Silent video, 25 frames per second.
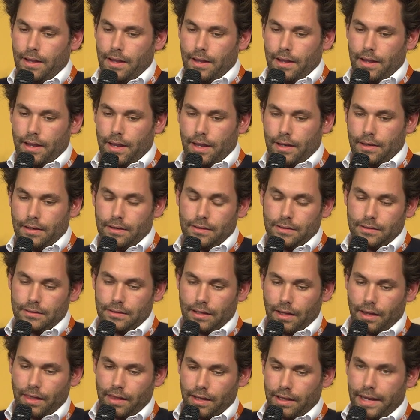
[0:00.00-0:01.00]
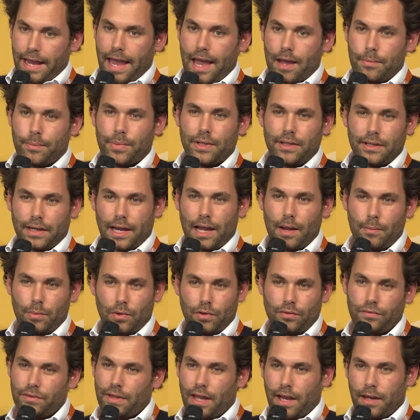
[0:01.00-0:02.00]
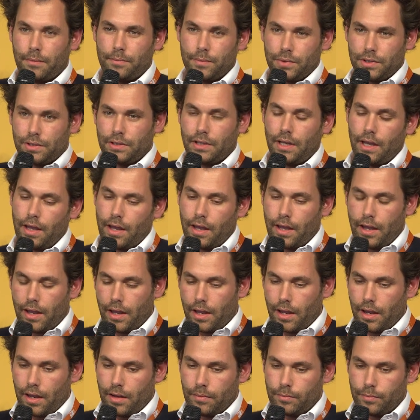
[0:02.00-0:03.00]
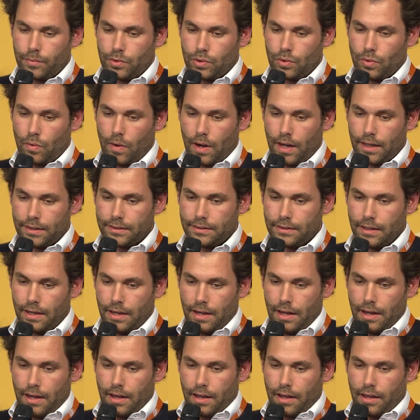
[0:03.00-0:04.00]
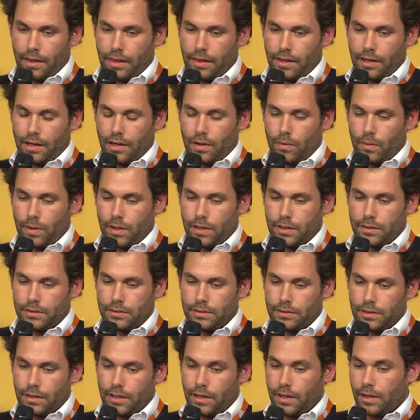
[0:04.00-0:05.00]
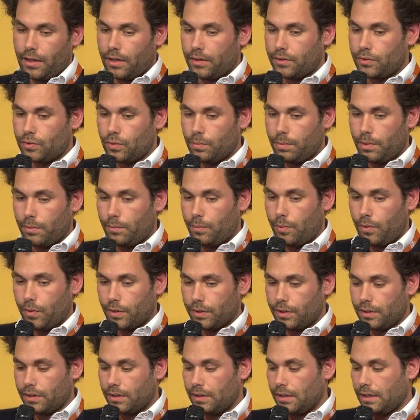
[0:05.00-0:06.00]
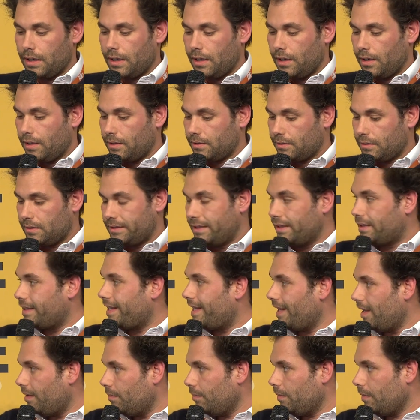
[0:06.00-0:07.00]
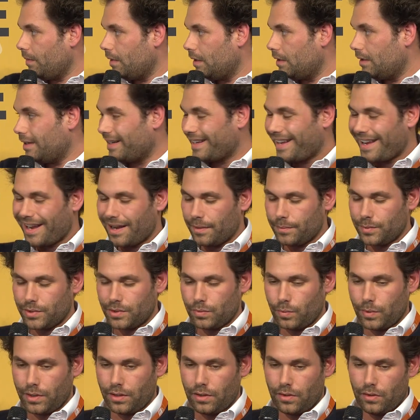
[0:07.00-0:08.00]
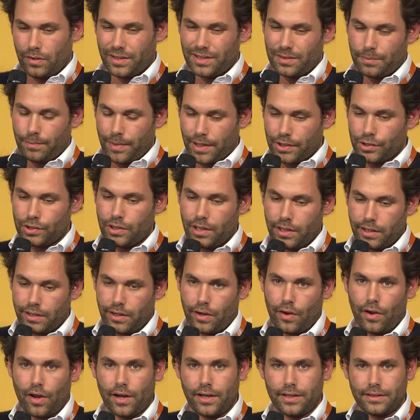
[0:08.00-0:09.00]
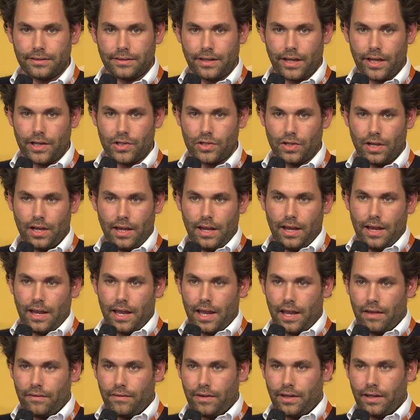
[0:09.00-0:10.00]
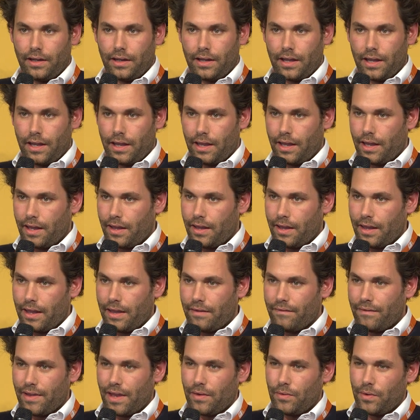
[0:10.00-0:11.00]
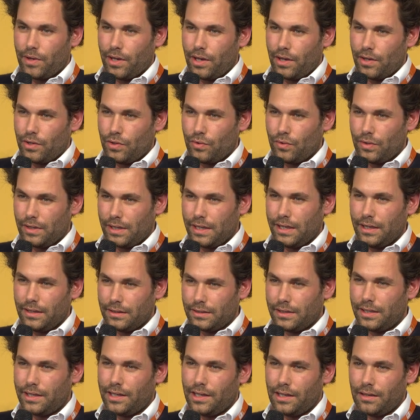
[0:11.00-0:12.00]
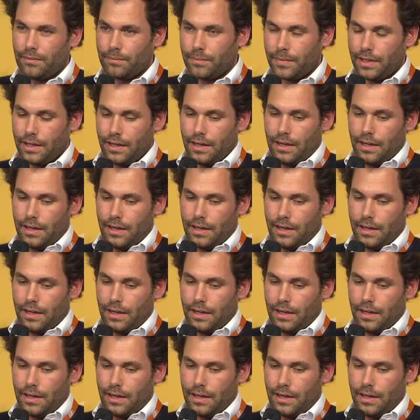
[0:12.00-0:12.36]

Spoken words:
And this, I think, happened a couple of times to us. I think what is super important is the team that comes with you, especially in the early stage, having a very unique team